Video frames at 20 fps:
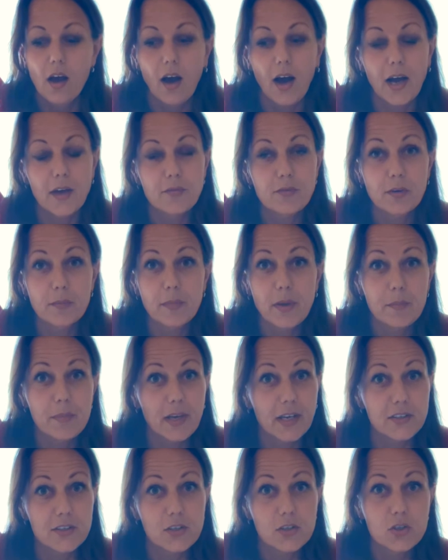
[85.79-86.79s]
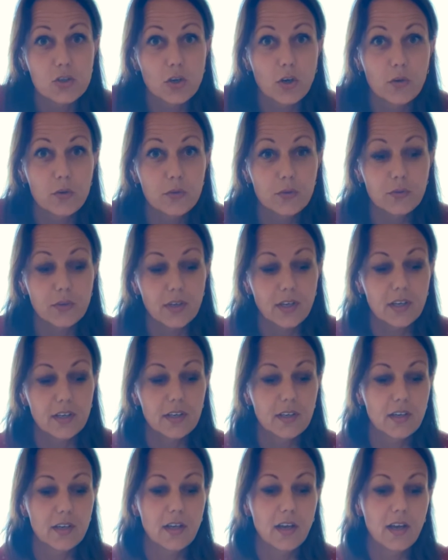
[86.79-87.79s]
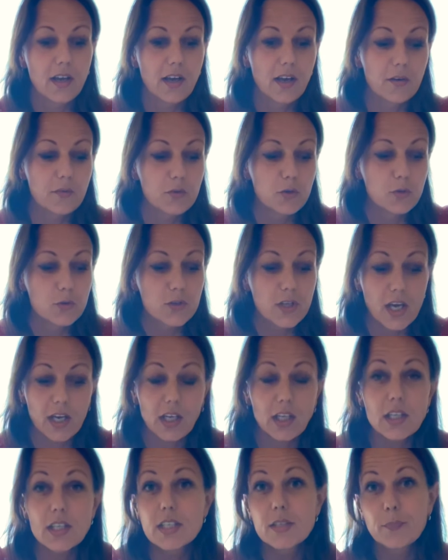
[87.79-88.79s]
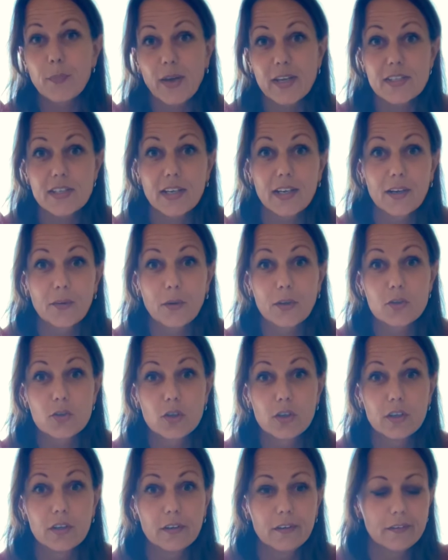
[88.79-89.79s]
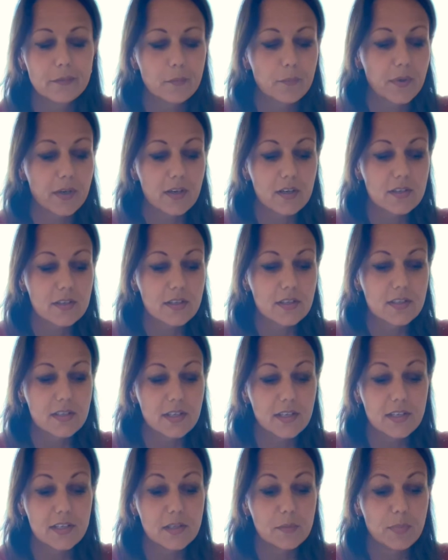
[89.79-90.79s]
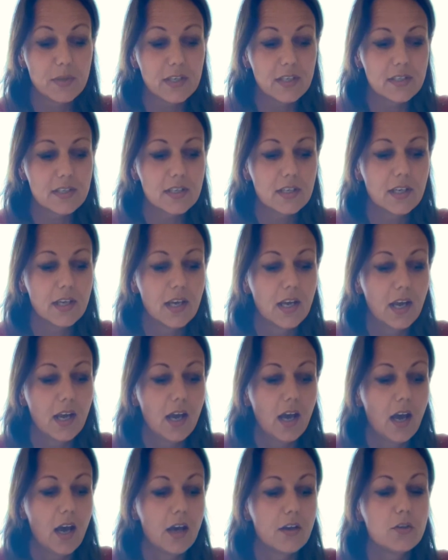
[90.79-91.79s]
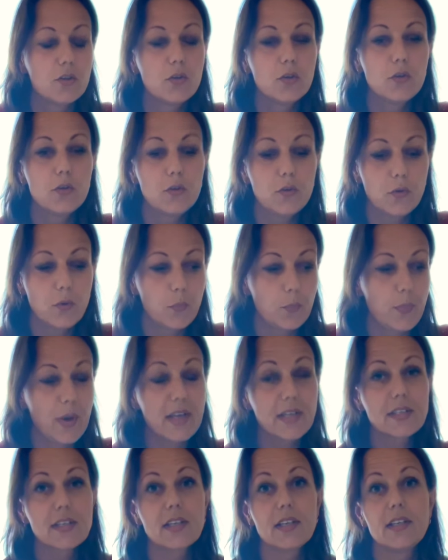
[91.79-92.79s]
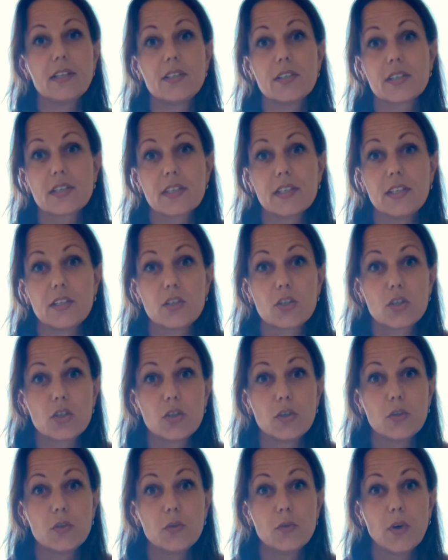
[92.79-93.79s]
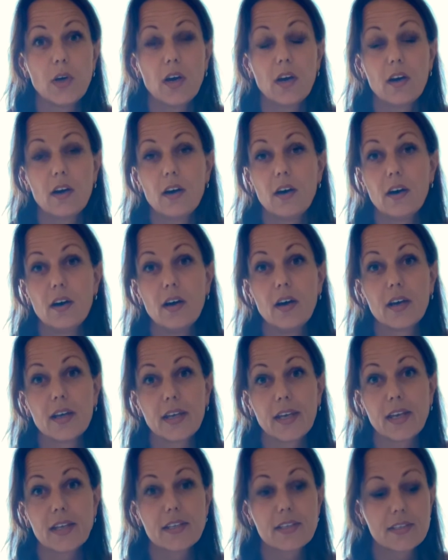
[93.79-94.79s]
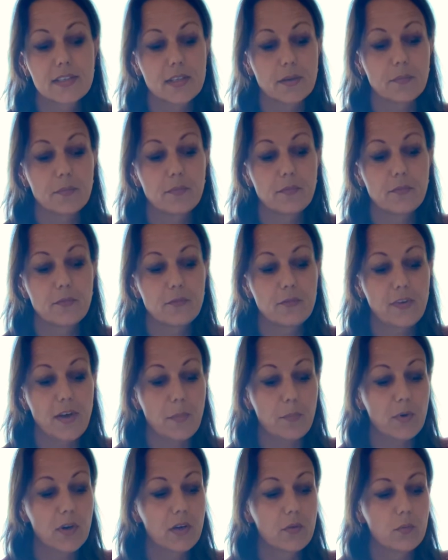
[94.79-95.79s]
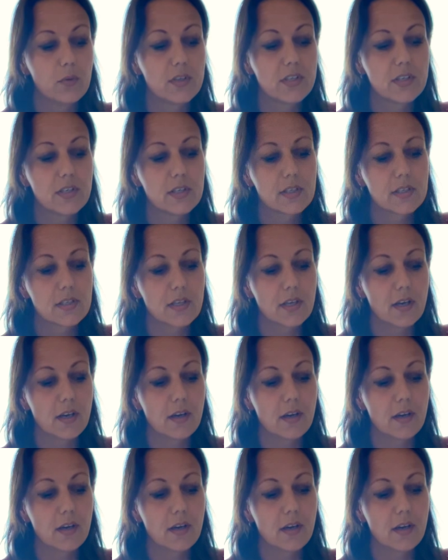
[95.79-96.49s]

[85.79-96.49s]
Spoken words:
I thought maybe I'd just show you in a few seconds basically what to do, because it's easy peasy. You basically just need to get some fabric which is